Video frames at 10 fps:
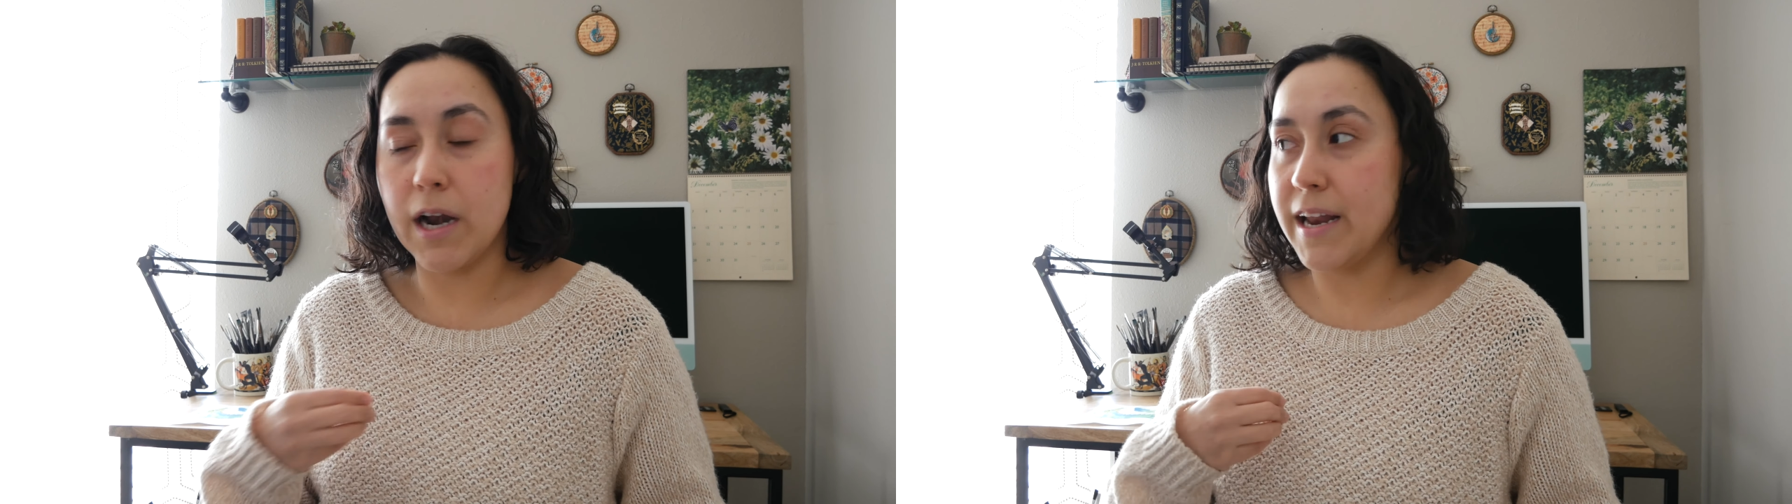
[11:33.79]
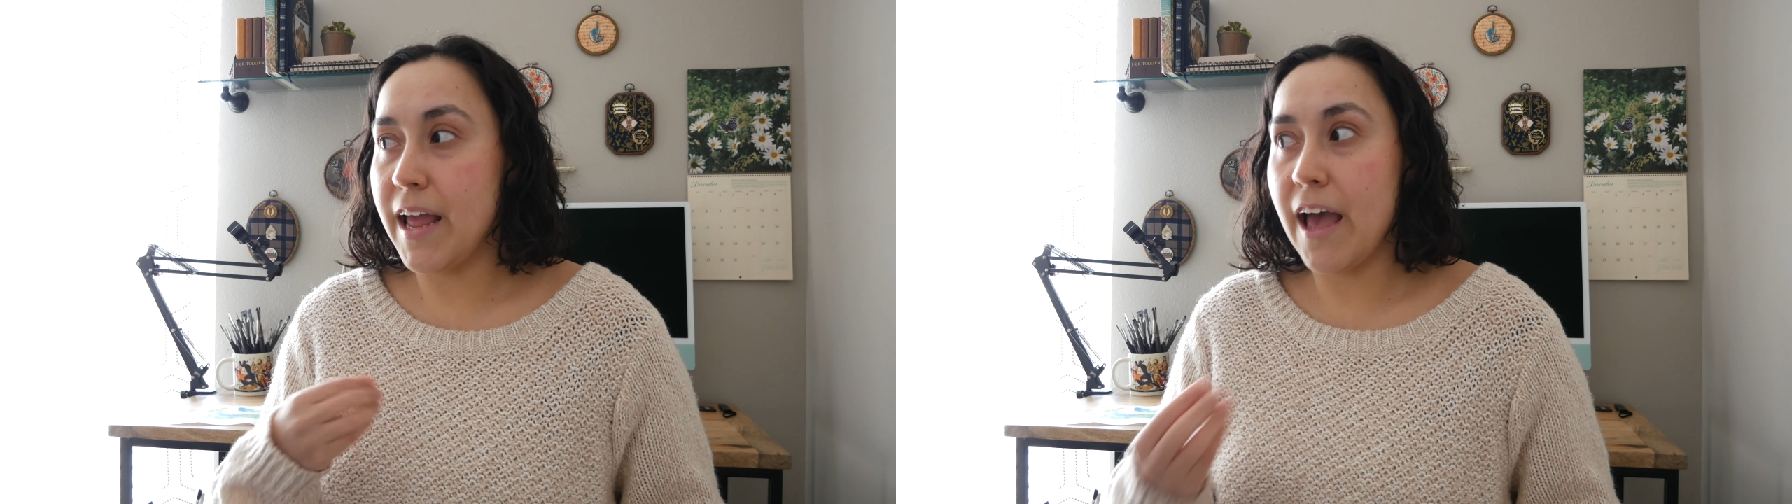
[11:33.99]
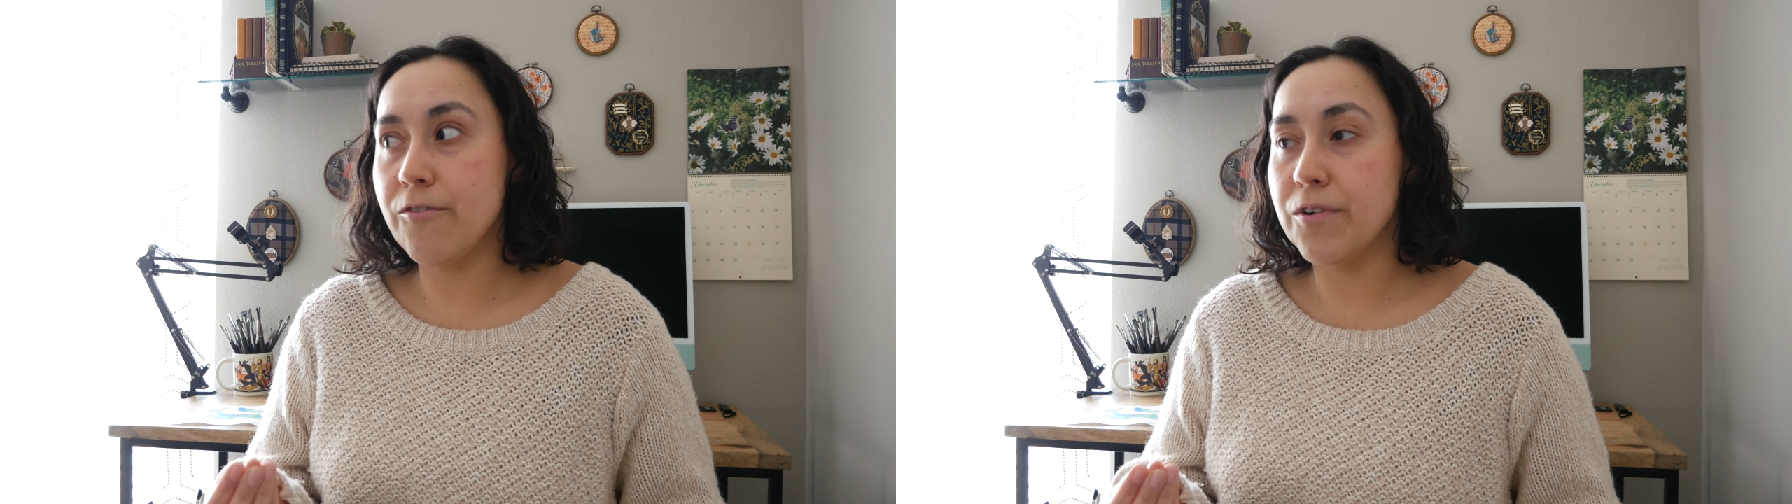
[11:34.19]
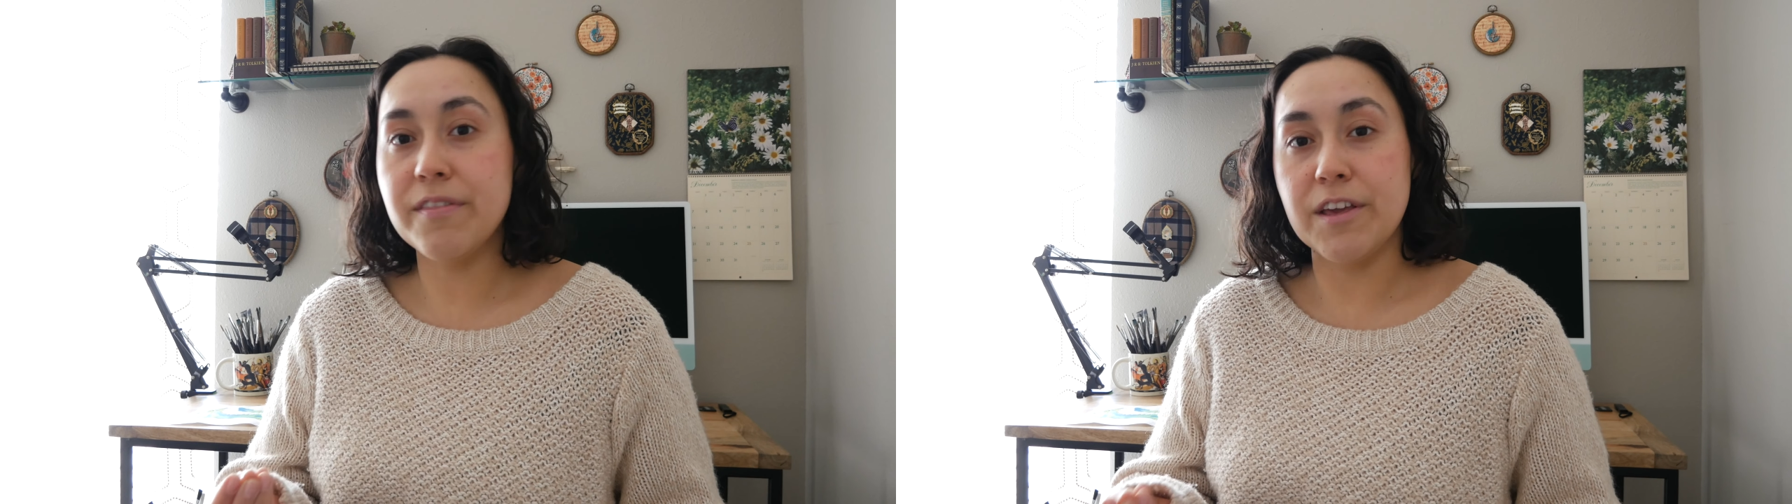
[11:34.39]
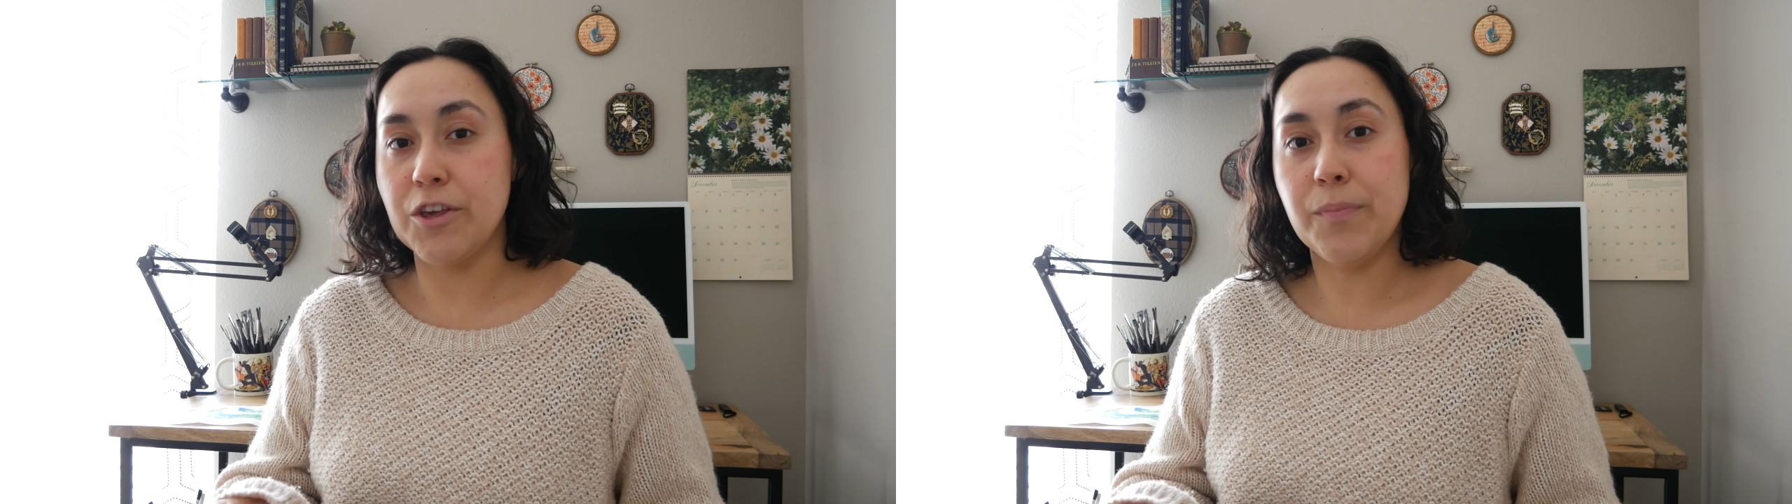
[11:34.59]
and
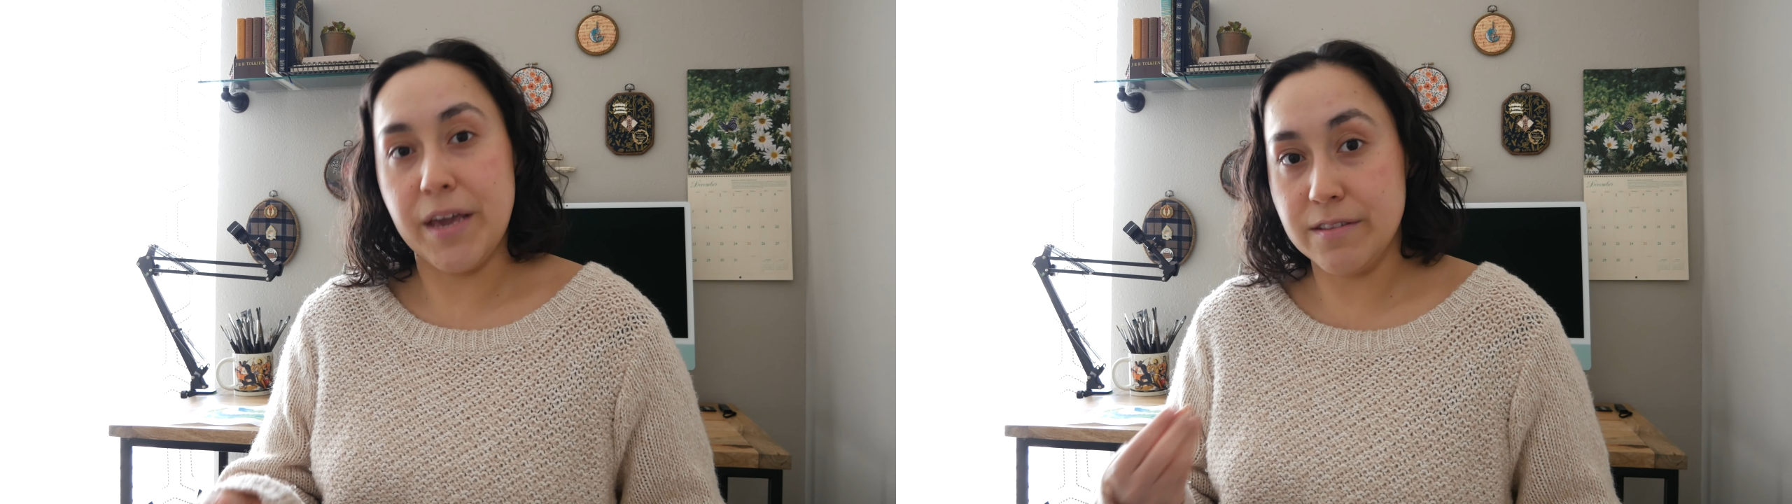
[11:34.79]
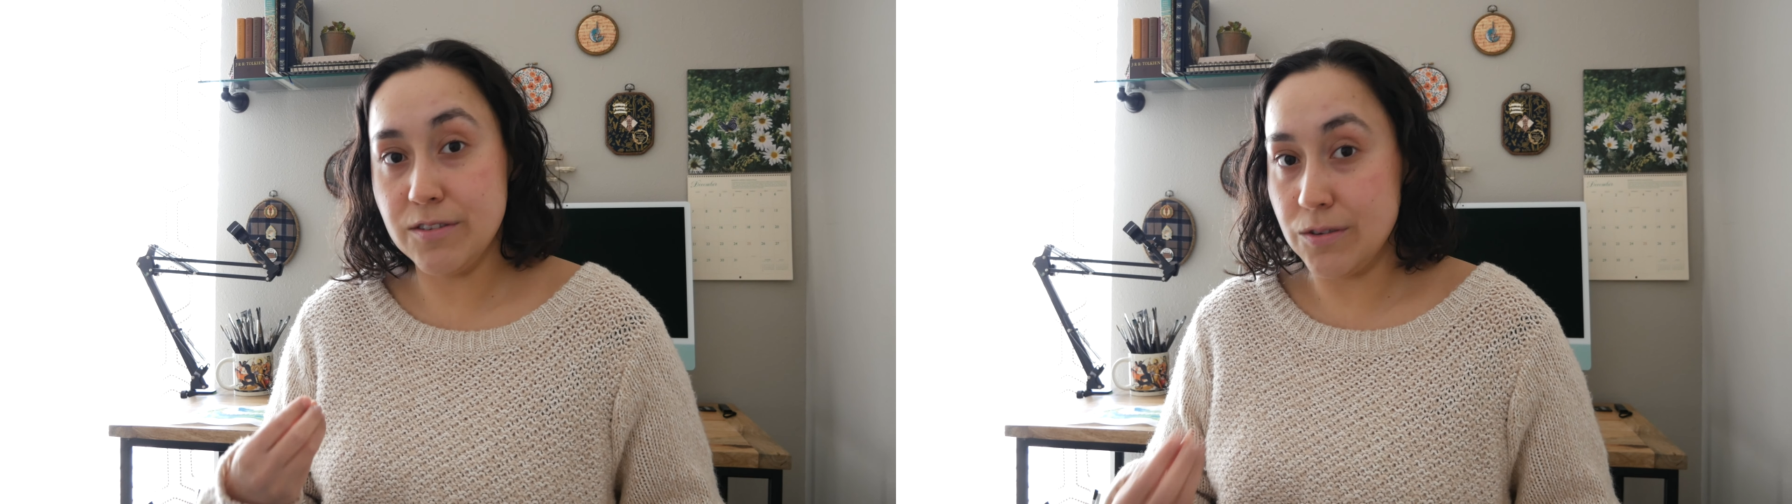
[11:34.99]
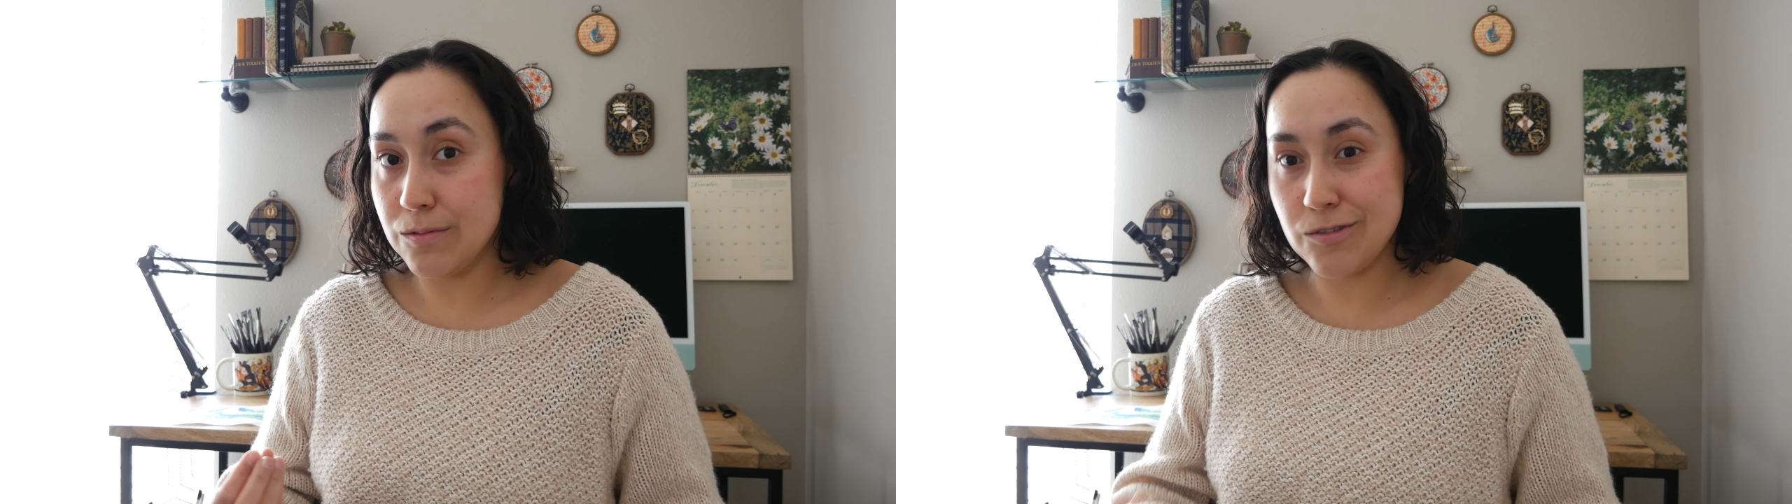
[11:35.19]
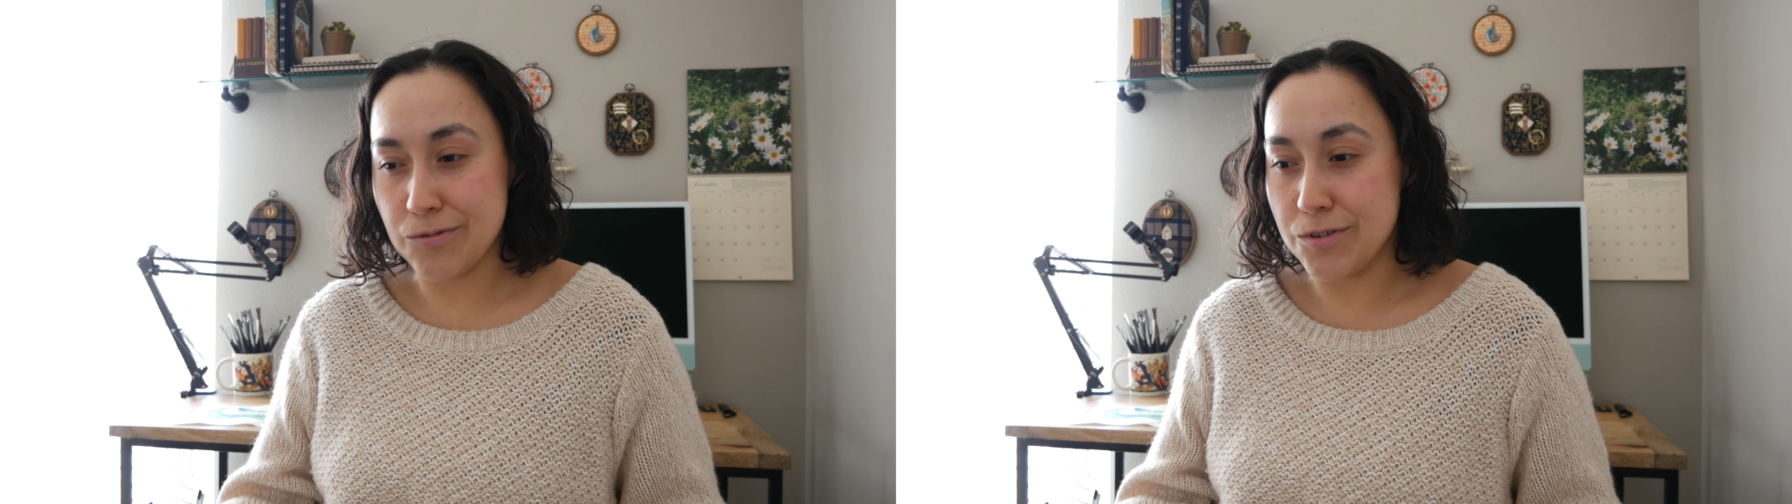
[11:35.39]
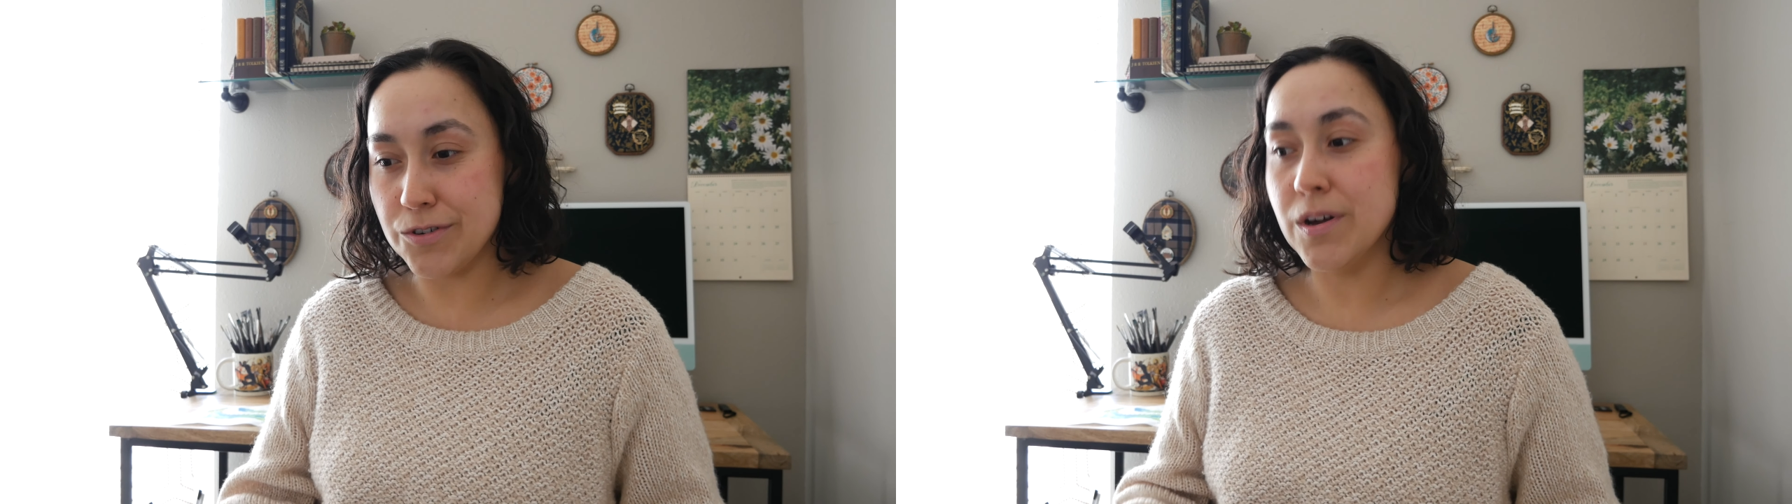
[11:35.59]
everything you paint soaks
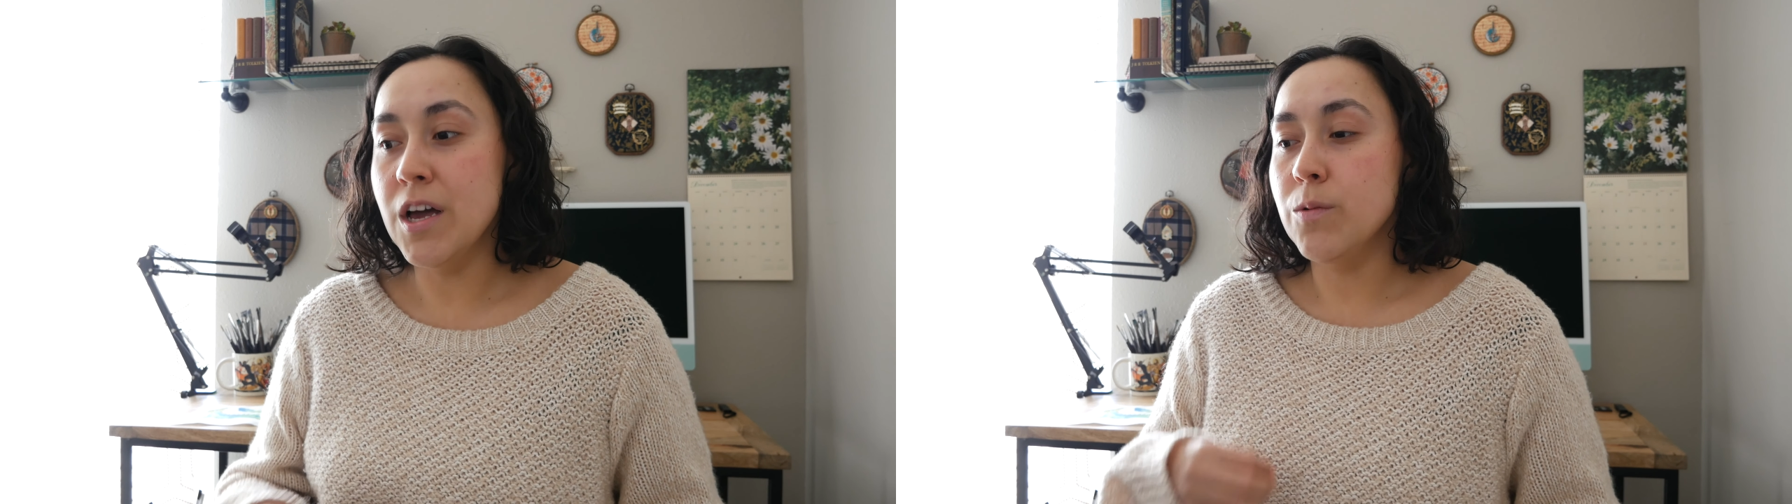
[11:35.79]
through,